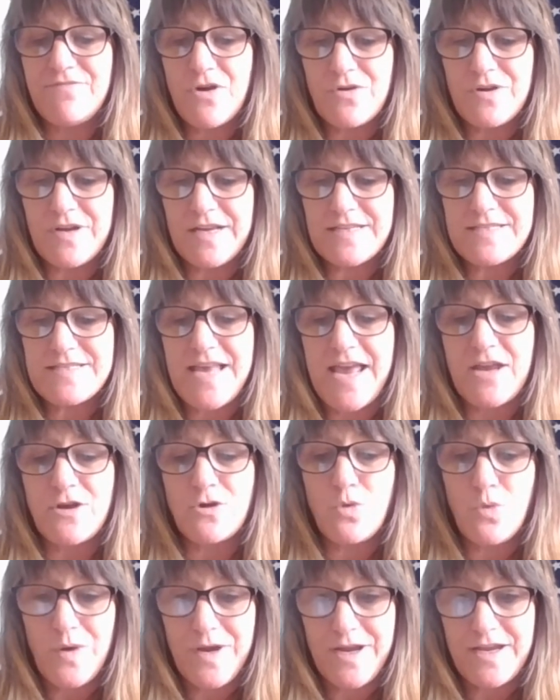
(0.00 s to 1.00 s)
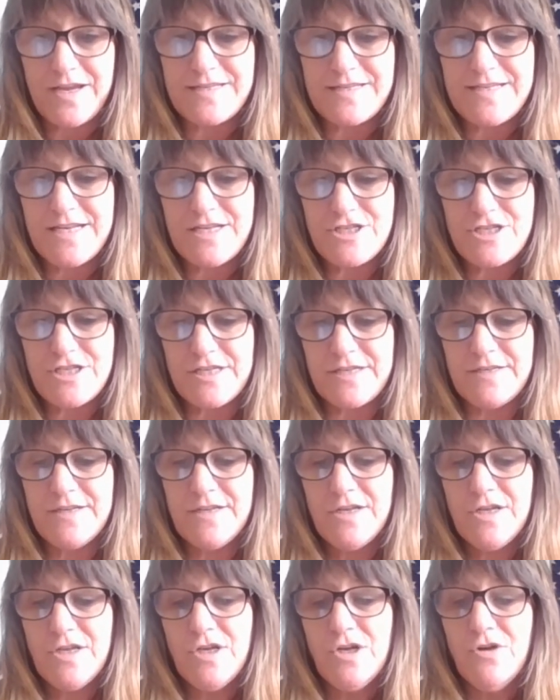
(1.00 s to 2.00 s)
focus and quick attention.
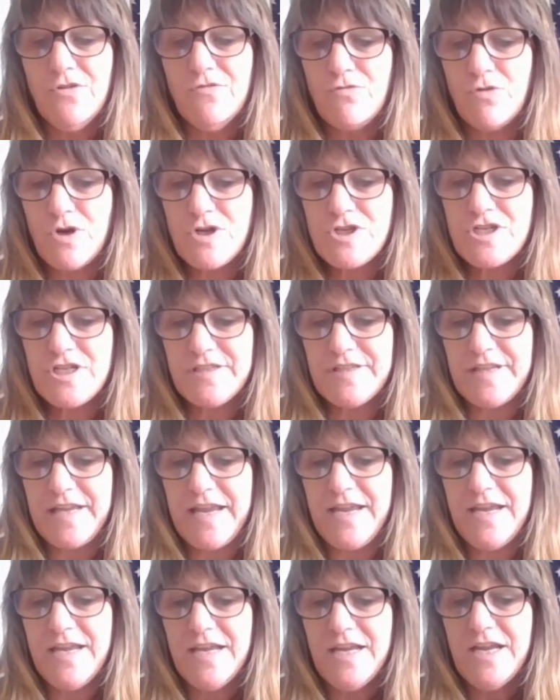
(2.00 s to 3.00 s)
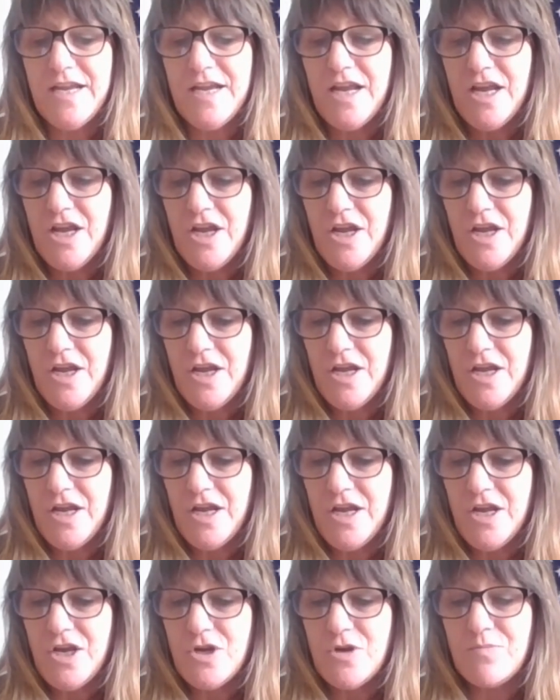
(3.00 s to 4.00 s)
Fortunately,
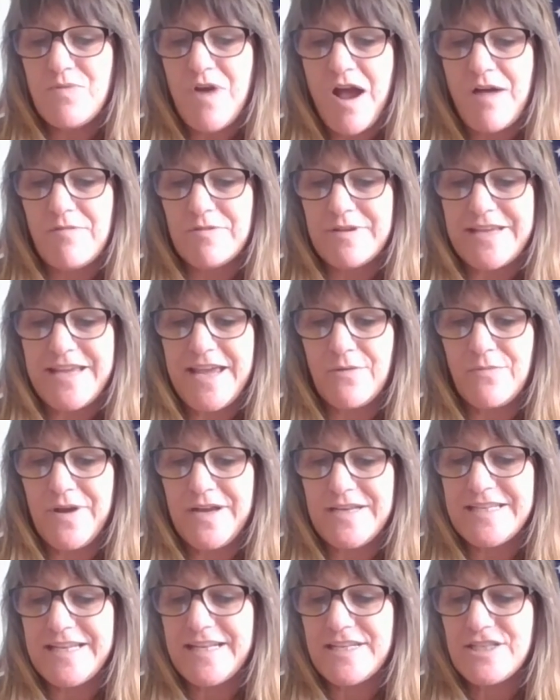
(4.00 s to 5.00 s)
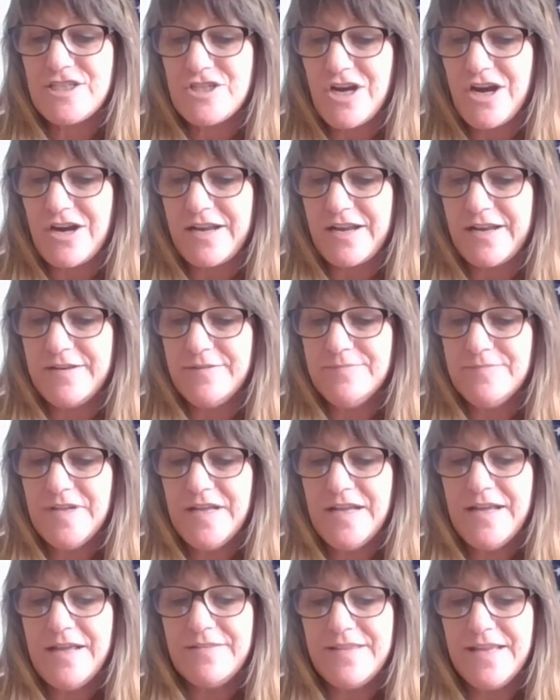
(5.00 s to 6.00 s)
you probably can't wait to get started.
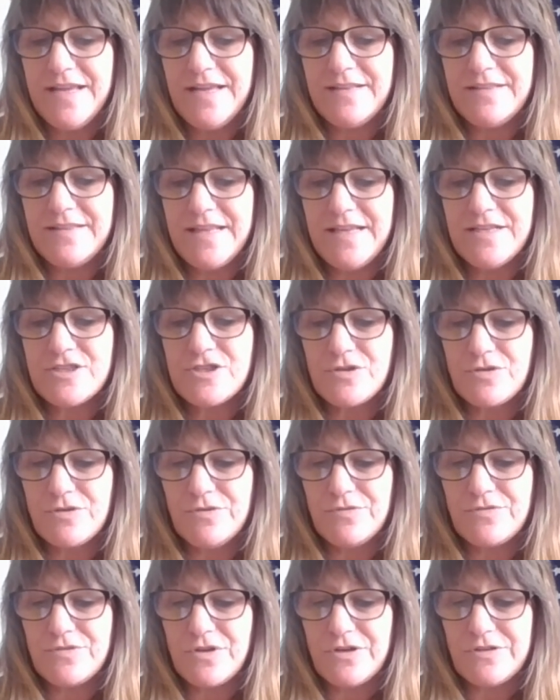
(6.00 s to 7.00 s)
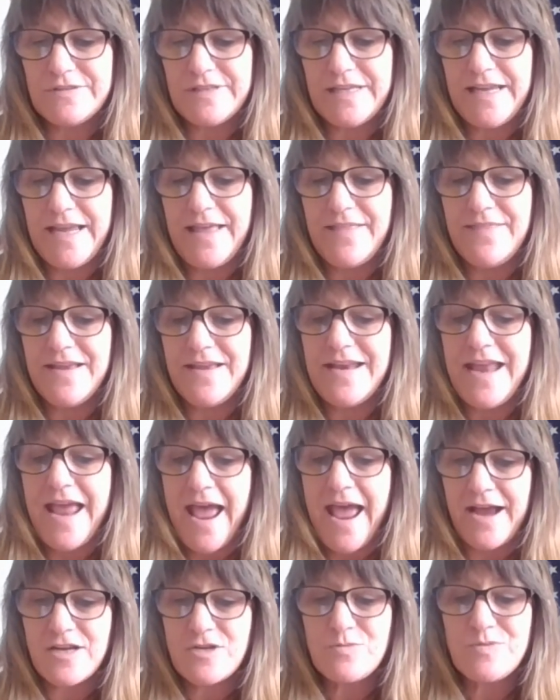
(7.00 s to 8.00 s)
Think things through thoroughly and then
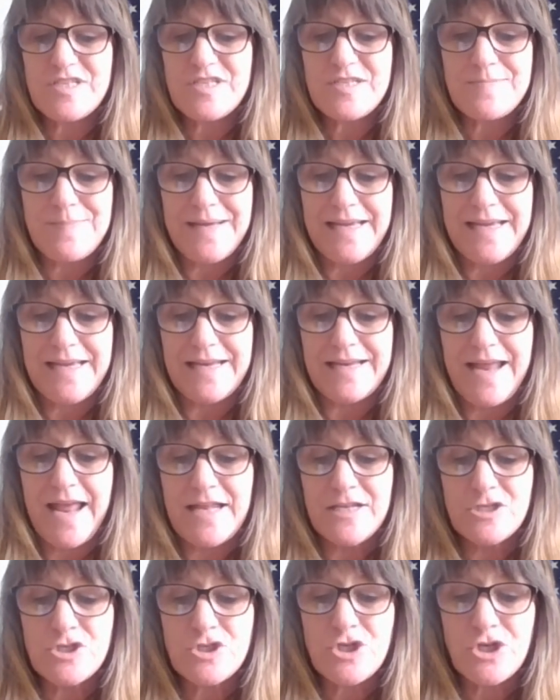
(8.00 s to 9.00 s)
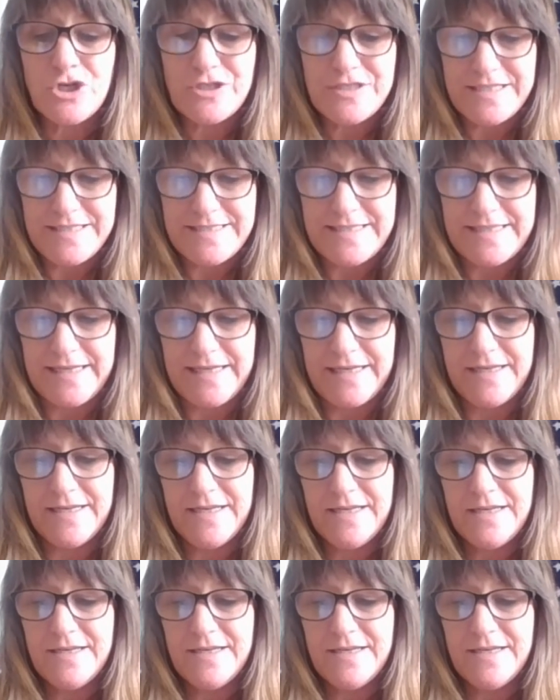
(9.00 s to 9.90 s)
act with speed and certainty.